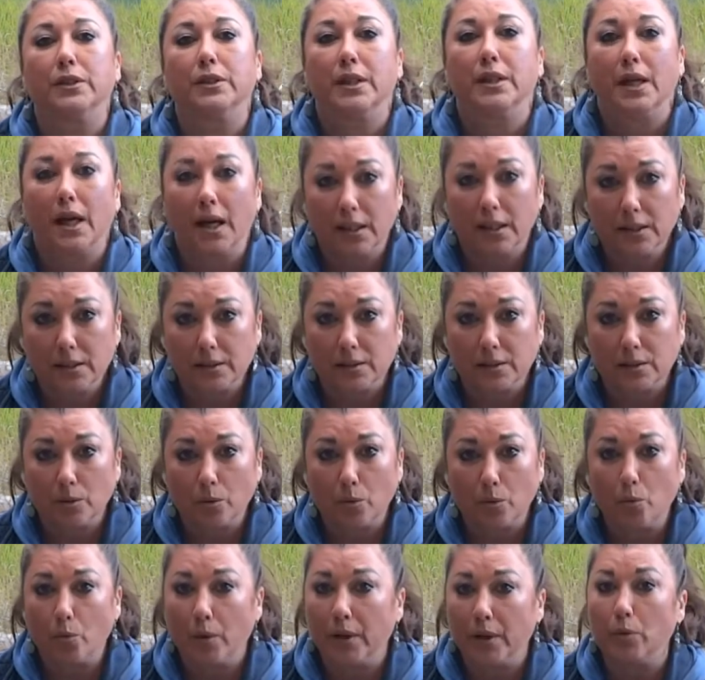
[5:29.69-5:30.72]
Yes,
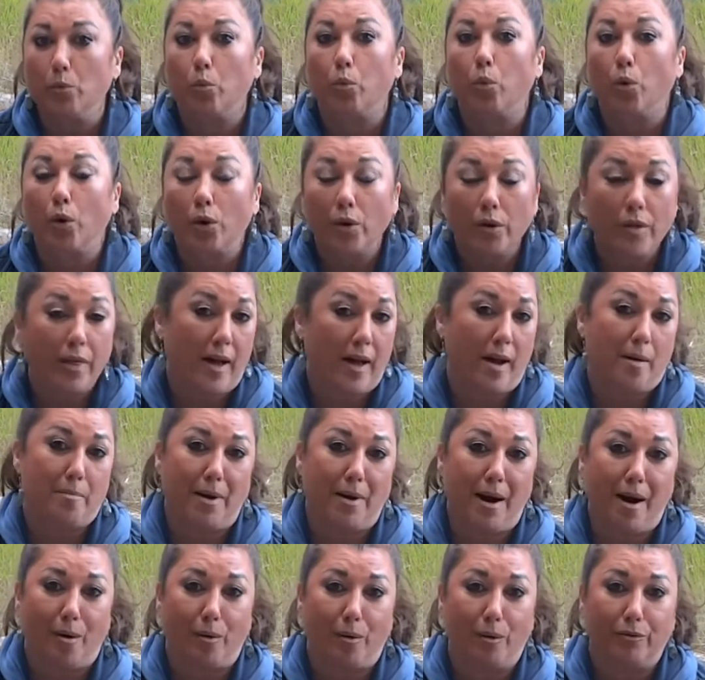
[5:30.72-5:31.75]
we were that
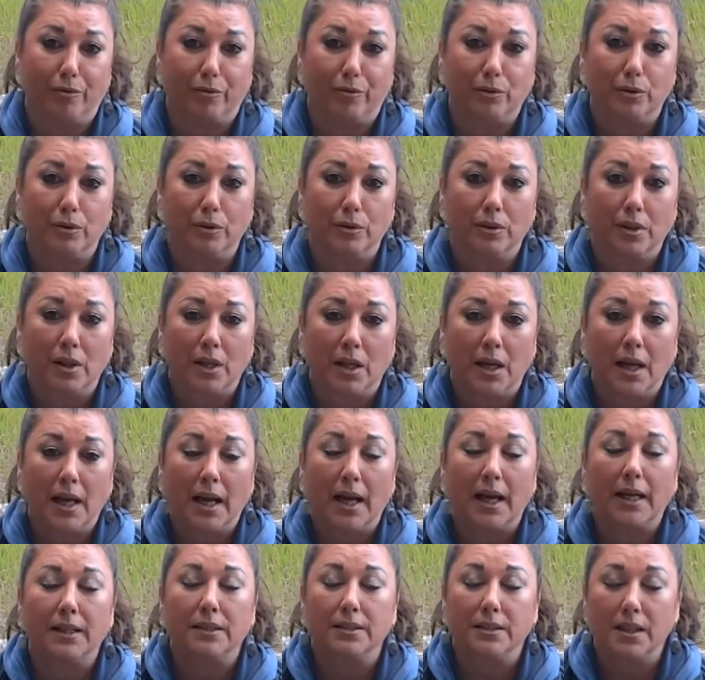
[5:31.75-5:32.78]
powerful.
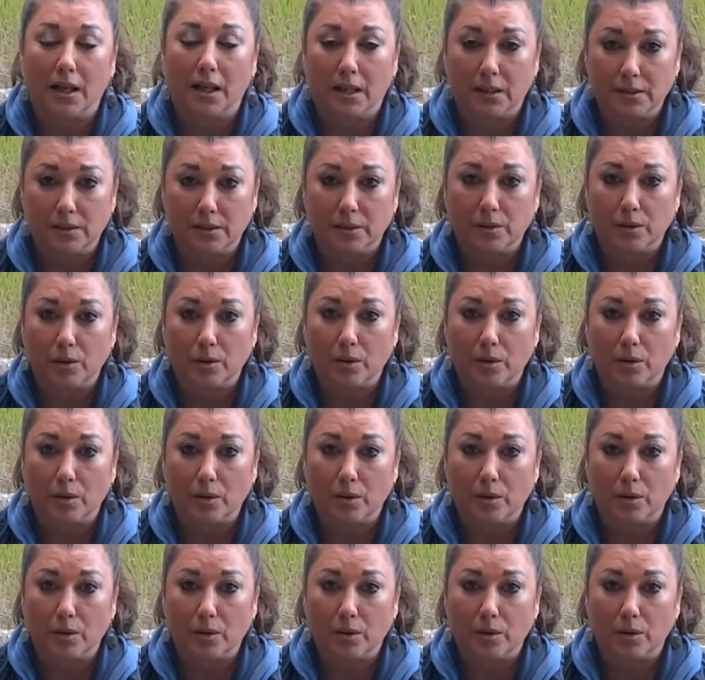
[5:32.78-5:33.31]
And yes,